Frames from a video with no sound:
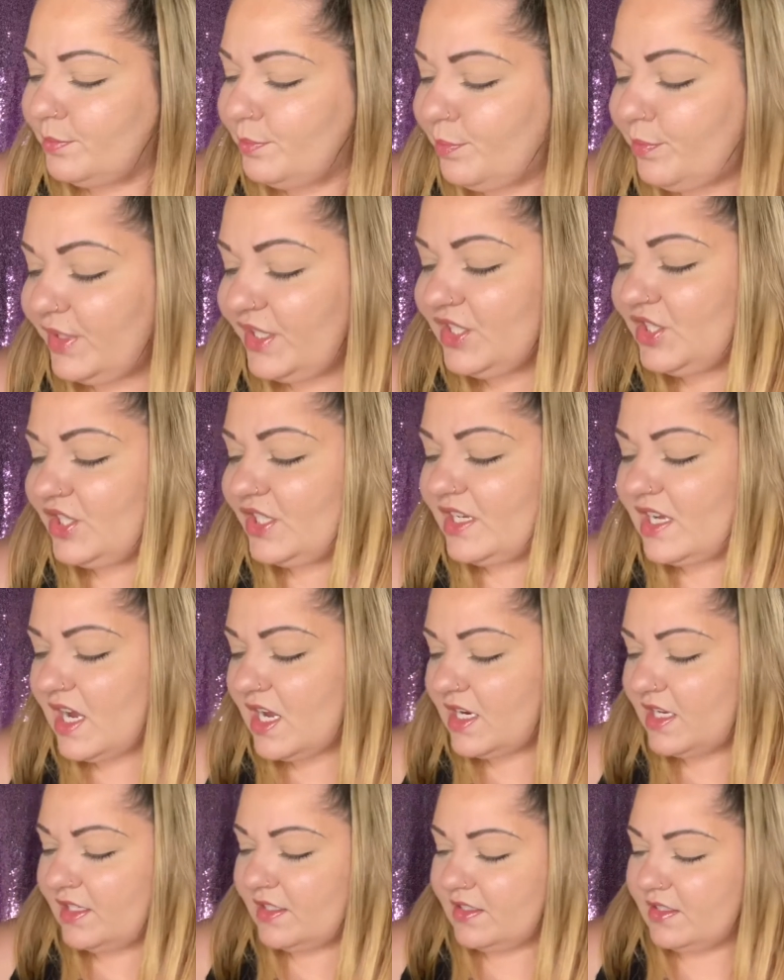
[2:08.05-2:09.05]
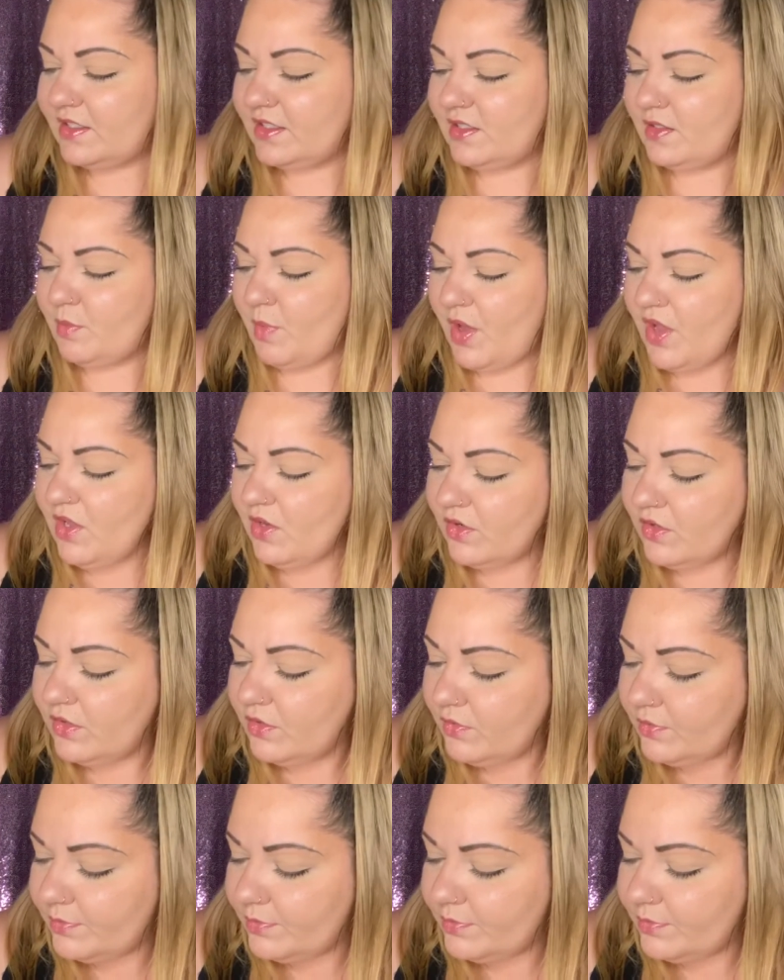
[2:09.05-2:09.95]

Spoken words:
beachy kind of smell.